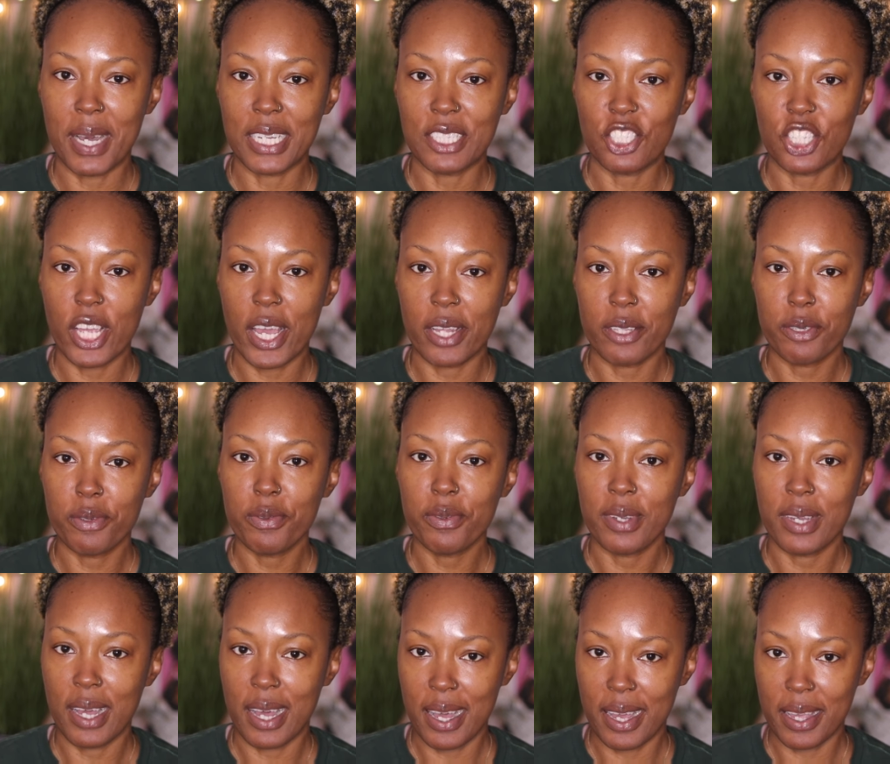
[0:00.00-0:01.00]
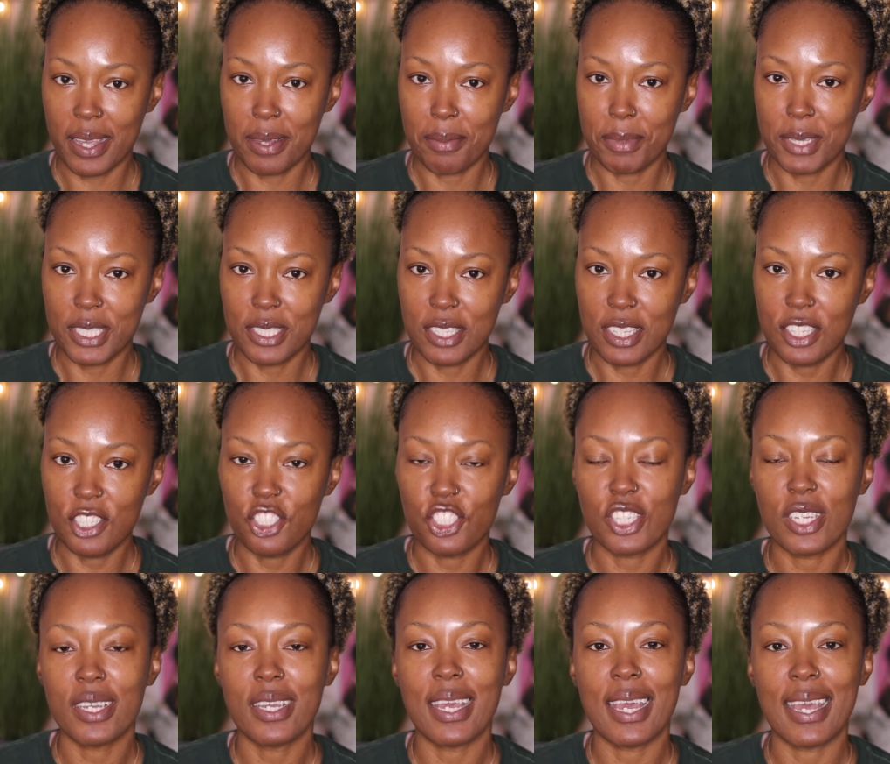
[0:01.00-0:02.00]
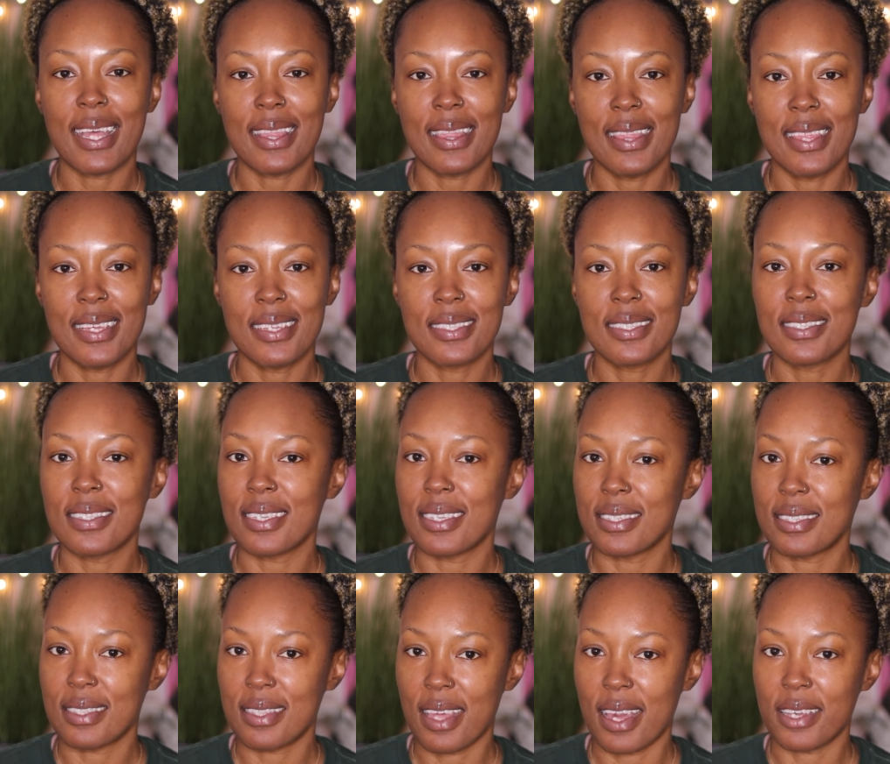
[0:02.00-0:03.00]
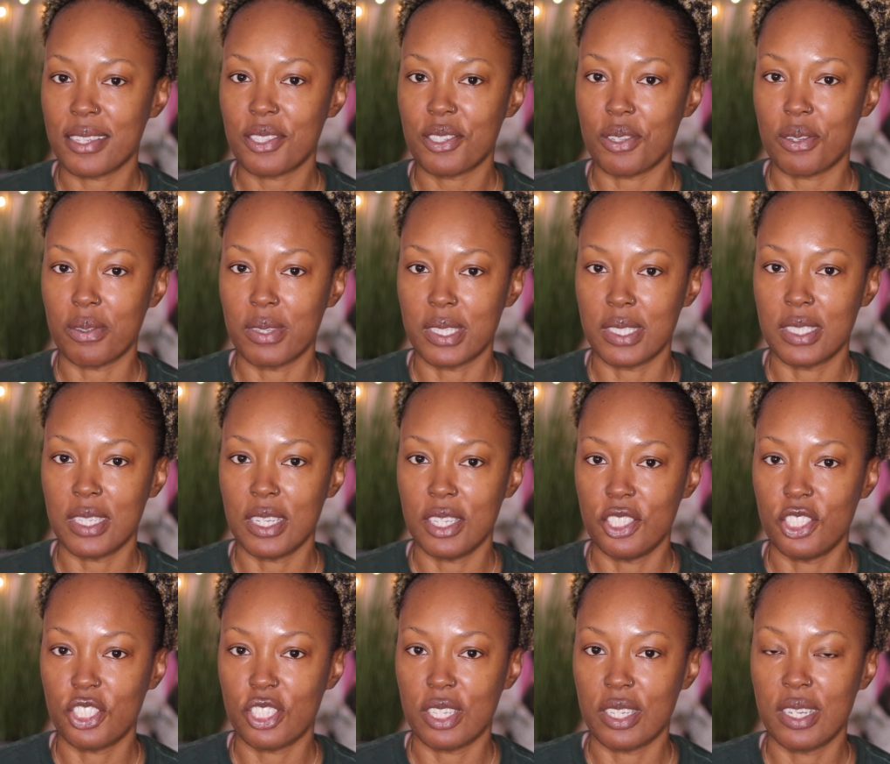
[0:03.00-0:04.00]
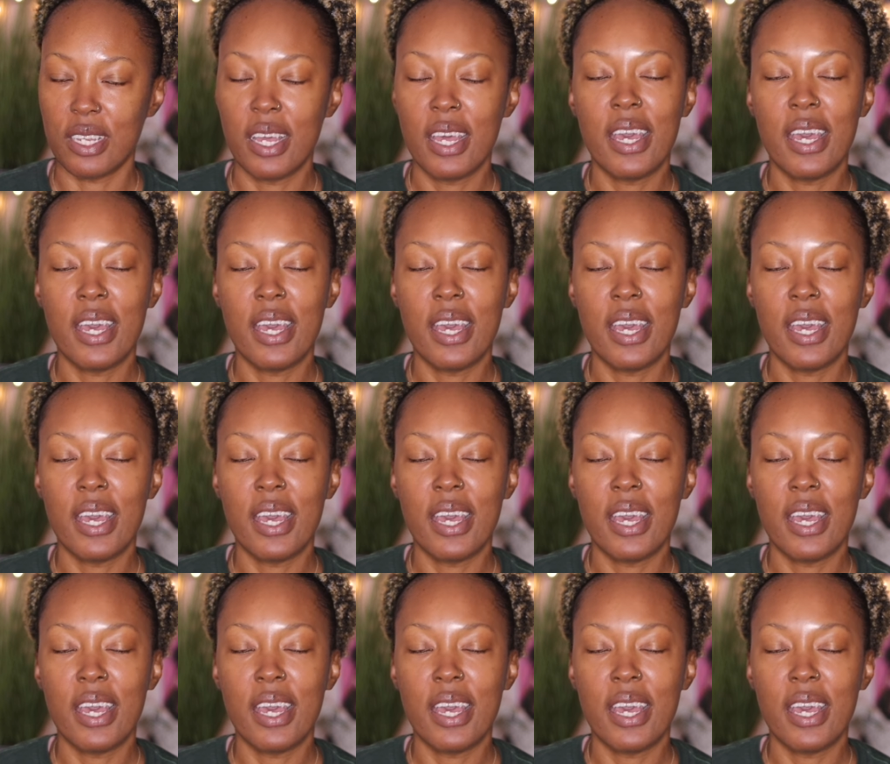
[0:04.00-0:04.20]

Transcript: my channel. I am Letitia and this is That's So Letitia.